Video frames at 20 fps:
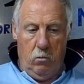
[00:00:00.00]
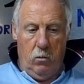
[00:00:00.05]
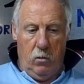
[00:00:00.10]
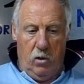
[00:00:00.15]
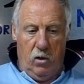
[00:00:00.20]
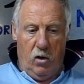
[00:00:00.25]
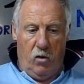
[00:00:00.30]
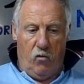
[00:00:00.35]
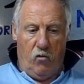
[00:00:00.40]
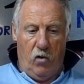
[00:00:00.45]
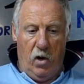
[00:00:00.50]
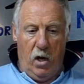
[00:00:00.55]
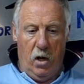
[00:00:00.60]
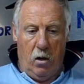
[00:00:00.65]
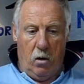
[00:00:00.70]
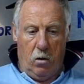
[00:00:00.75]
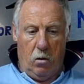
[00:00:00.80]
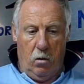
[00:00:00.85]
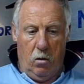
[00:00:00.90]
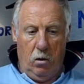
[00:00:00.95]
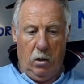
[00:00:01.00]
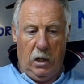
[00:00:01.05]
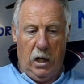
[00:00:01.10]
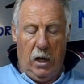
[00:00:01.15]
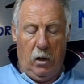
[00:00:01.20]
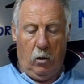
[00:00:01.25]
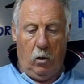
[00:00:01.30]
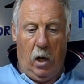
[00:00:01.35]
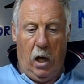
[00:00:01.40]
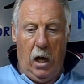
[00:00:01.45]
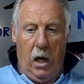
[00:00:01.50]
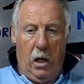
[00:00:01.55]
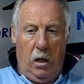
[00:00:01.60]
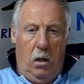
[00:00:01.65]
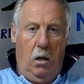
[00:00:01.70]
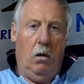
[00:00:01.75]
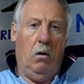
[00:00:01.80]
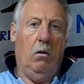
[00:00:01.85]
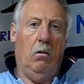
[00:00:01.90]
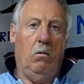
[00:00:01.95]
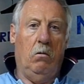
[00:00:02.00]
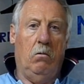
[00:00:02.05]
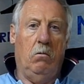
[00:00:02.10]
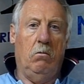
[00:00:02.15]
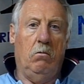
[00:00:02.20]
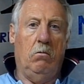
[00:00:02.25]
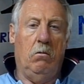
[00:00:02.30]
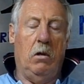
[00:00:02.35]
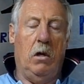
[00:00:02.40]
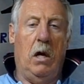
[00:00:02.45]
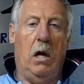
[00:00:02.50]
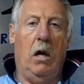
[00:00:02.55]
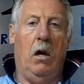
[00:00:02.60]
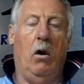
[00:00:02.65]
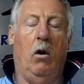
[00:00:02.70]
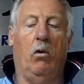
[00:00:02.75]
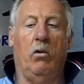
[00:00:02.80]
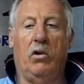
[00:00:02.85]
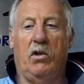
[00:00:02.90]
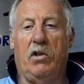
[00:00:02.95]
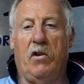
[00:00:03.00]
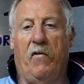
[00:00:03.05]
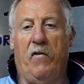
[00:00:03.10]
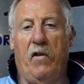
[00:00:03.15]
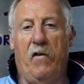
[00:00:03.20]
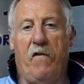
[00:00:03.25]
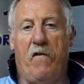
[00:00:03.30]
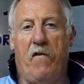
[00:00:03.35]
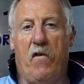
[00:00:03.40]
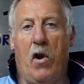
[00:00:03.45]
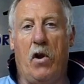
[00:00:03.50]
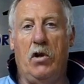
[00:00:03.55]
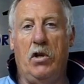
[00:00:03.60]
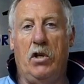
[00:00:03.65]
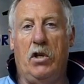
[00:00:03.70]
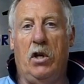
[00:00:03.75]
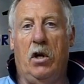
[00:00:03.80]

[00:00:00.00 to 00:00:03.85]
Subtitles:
the rear tailgate, all the stuff at the front,